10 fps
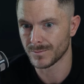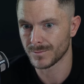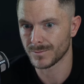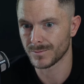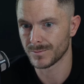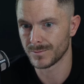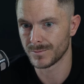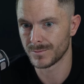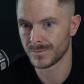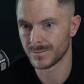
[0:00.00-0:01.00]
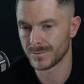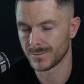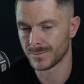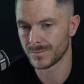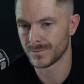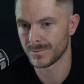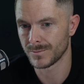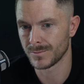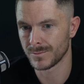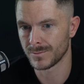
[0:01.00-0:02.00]

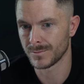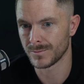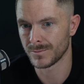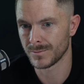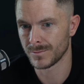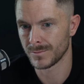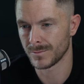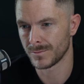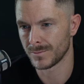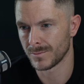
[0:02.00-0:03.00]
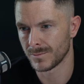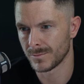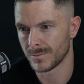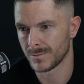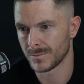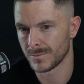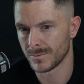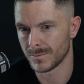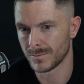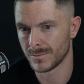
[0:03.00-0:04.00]

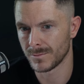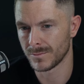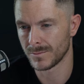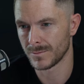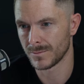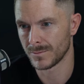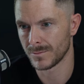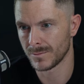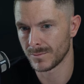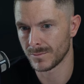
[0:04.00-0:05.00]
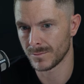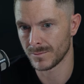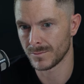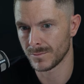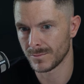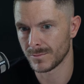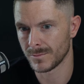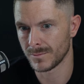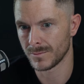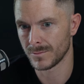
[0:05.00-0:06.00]

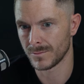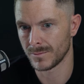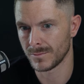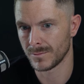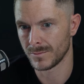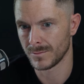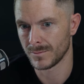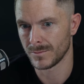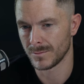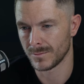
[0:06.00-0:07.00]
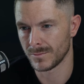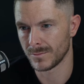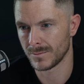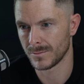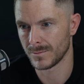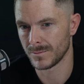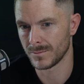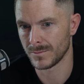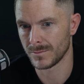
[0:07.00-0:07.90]
The person shown says nothing.